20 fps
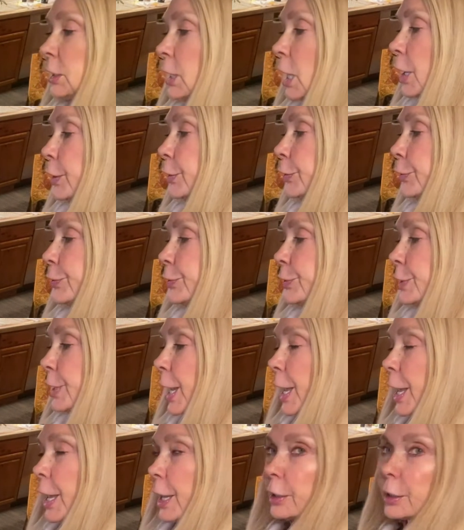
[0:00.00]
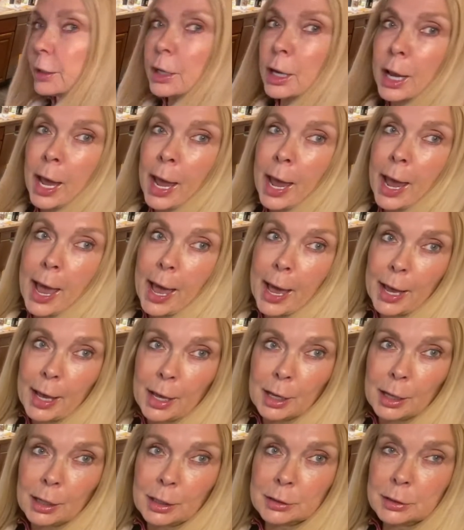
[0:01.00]
to understand
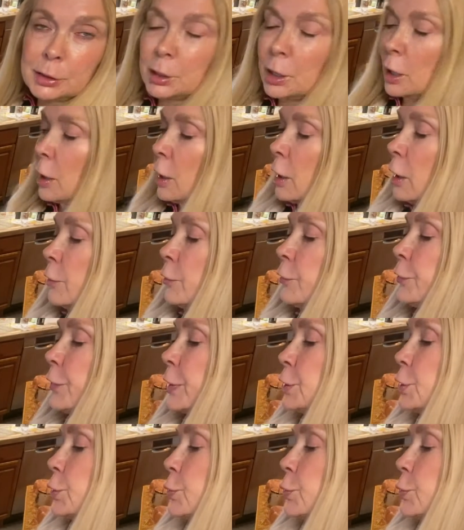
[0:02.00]
and fun to